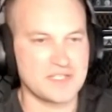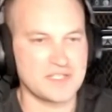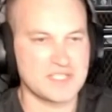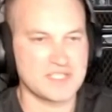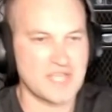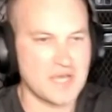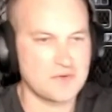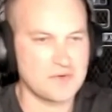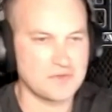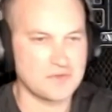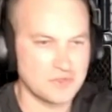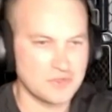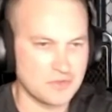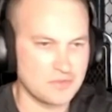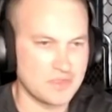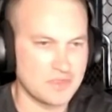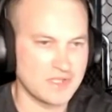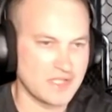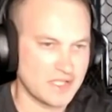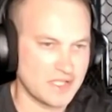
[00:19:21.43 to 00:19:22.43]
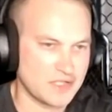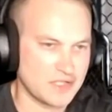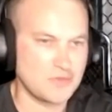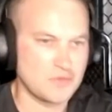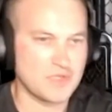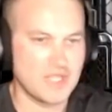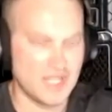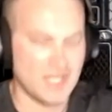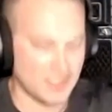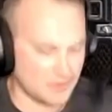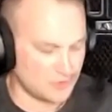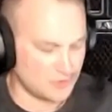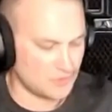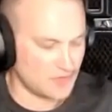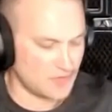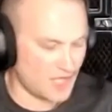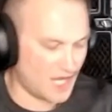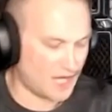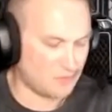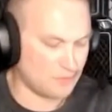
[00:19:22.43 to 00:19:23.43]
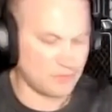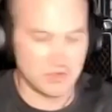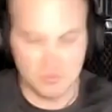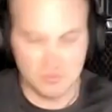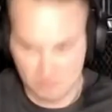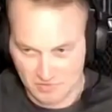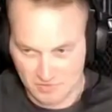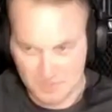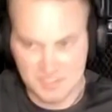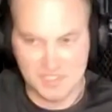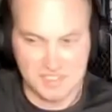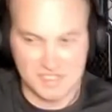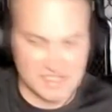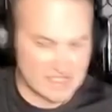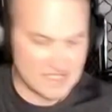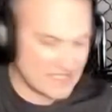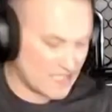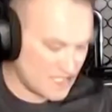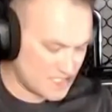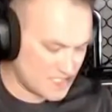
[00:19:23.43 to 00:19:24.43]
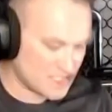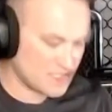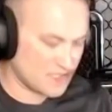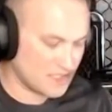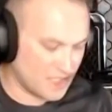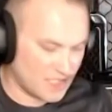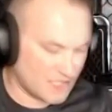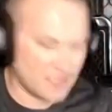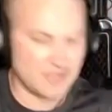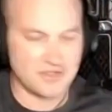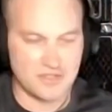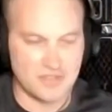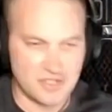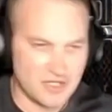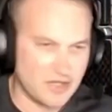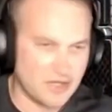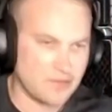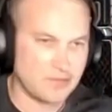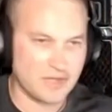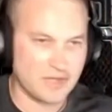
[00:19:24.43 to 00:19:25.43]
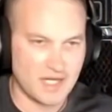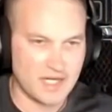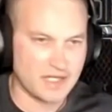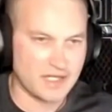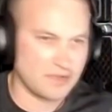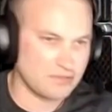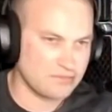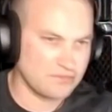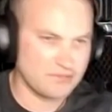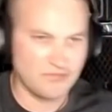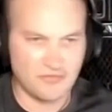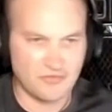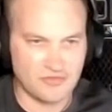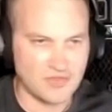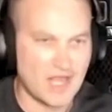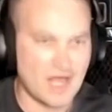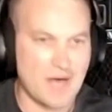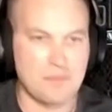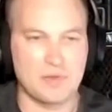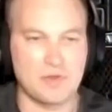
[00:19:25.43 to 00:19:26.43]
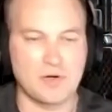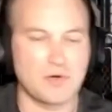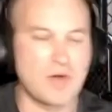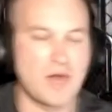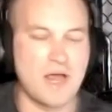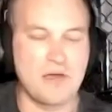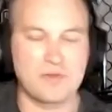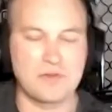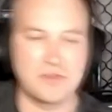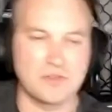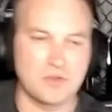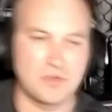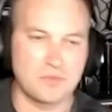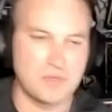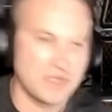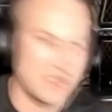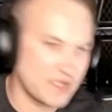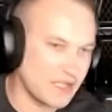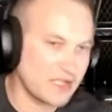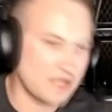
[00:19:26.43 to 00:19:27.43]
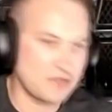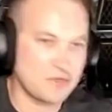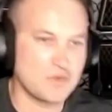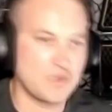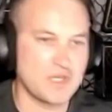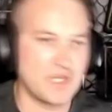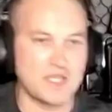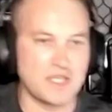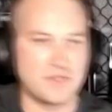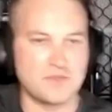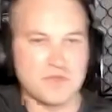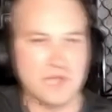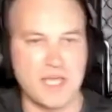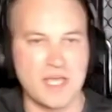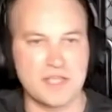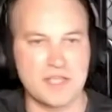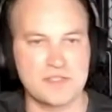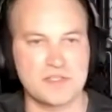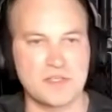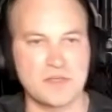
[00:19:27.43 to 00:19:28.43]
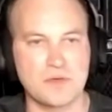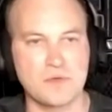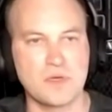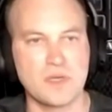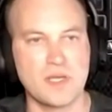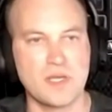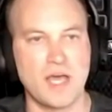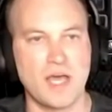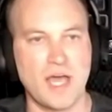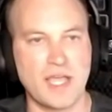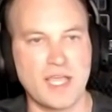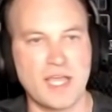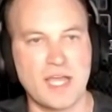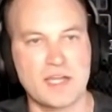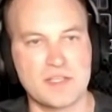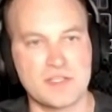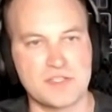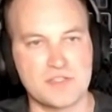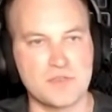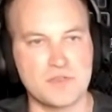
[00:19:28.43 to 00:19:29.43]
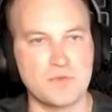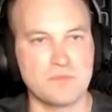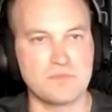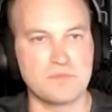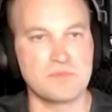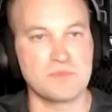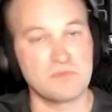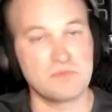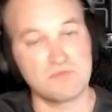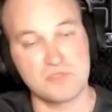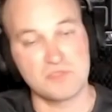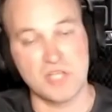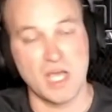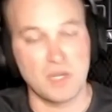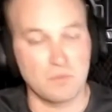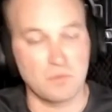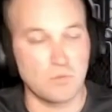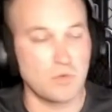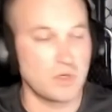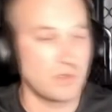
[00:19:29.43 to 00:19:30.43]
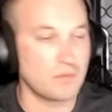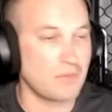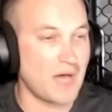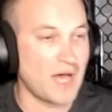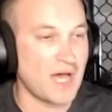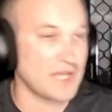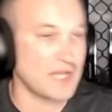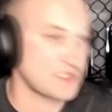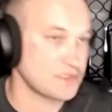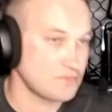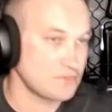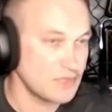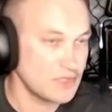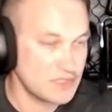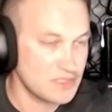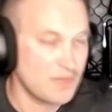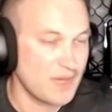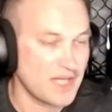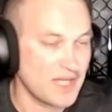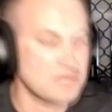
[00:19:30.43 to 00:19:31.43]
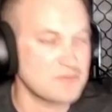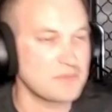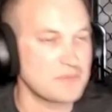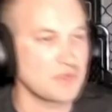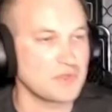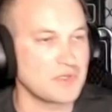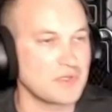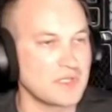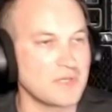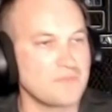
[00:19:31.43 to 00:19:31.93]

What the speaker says: sound a little bit like You Can't Do That. When you listen to the isolated, you hear him kind of flopping around a little bit like You Can't Do That. So I kind of assumed John would have it's a possibility.